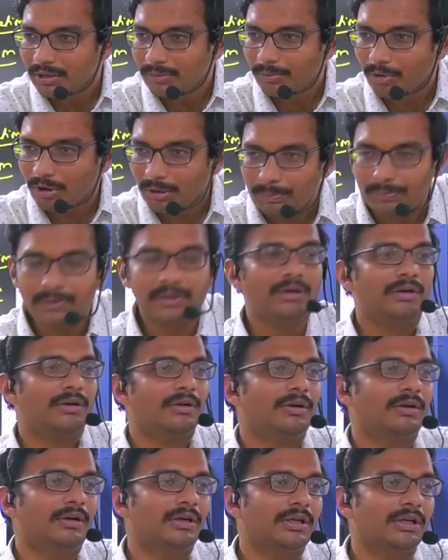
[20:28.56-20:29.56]
proper
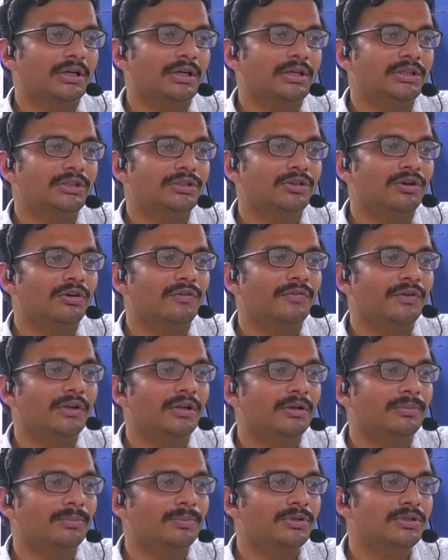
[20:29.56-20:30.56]
recognition of
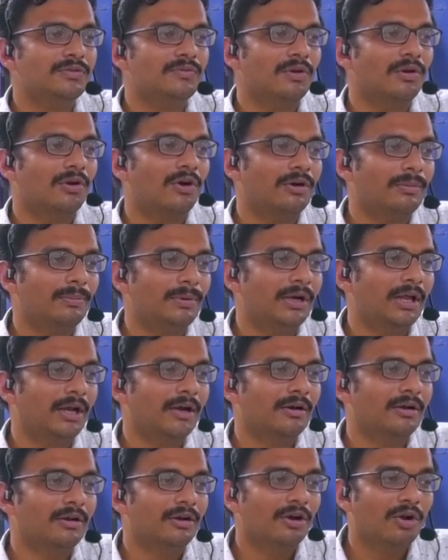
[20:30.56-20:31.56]
fingerprints will not be
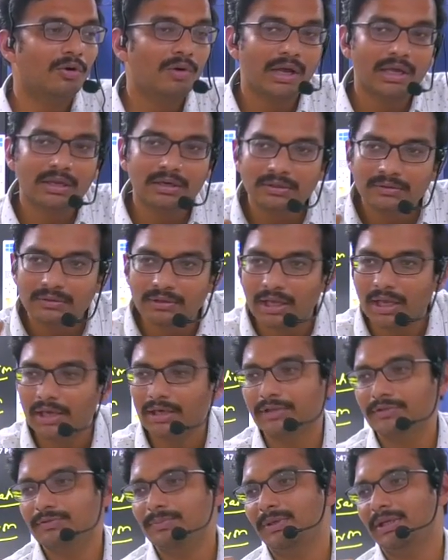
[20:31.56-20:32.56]
done. Now iris scan
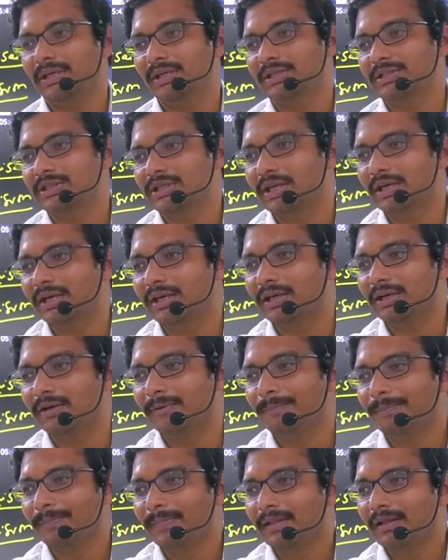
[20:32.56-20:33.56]
is being integrated.
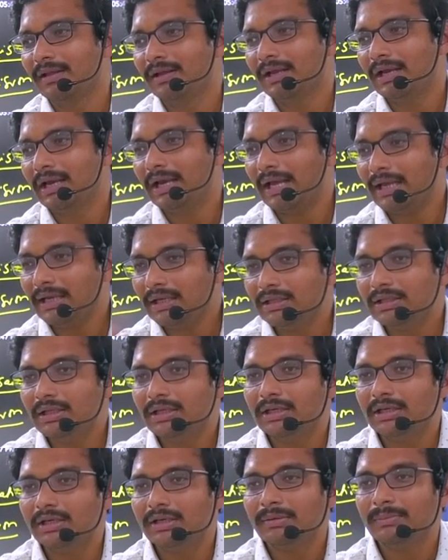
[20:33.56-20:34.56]
Like
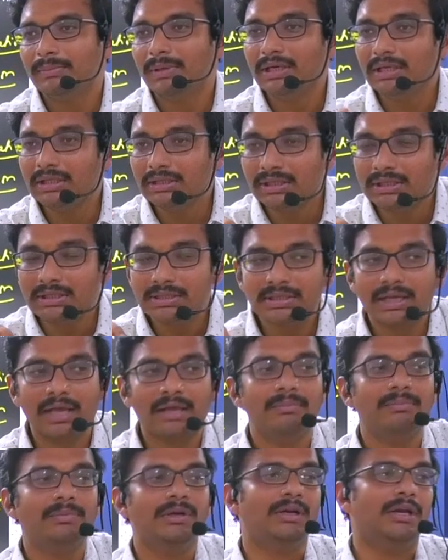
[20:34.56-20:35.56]
that, many things
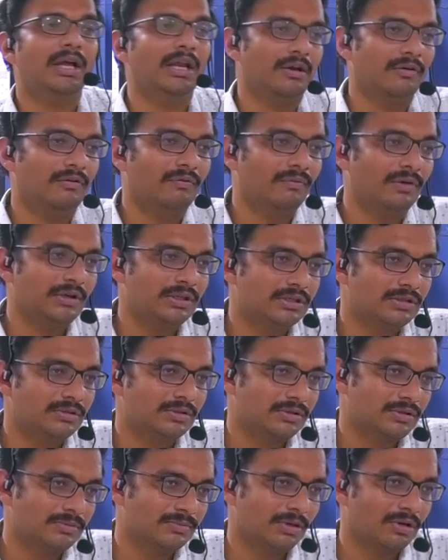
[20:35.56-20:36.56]
can be done
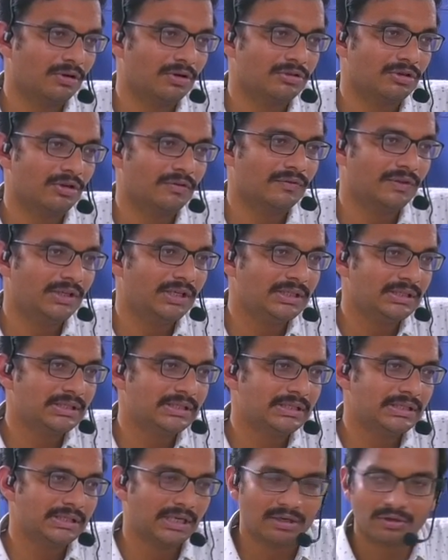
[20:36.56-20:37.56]
once because of
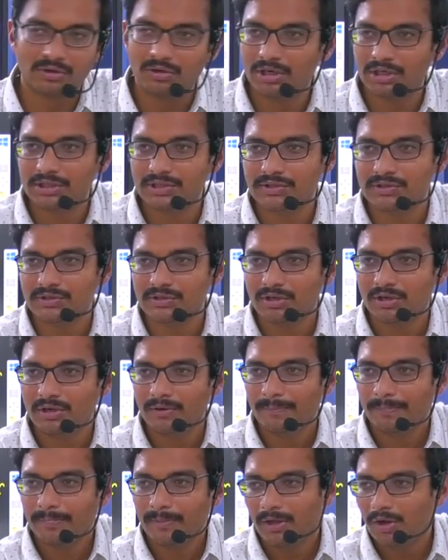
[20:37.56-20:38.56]
these technologies.
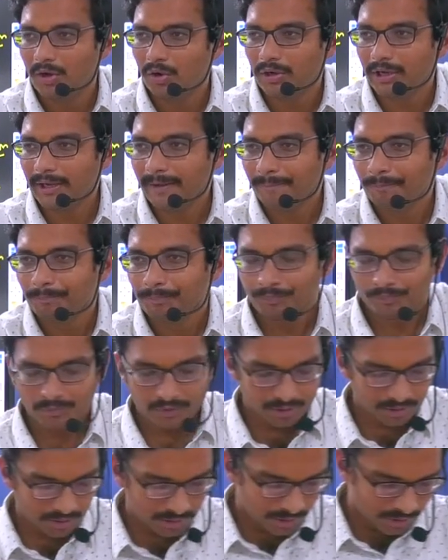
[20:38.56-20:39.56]
Okay,
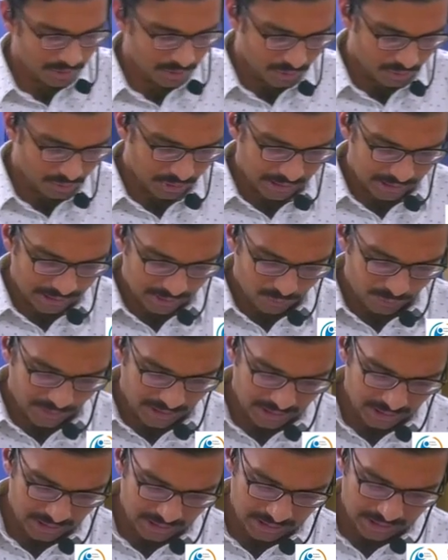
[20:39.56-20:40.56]
so that is
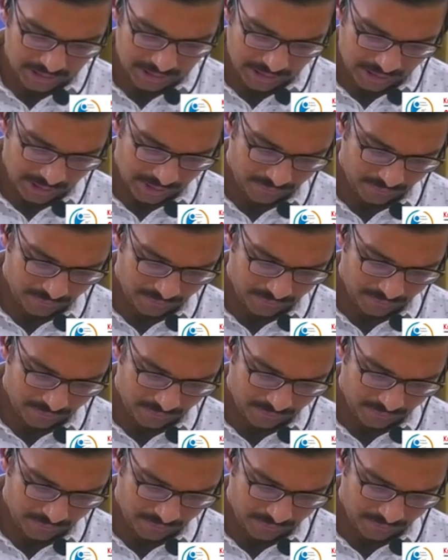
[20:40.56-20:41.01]
one area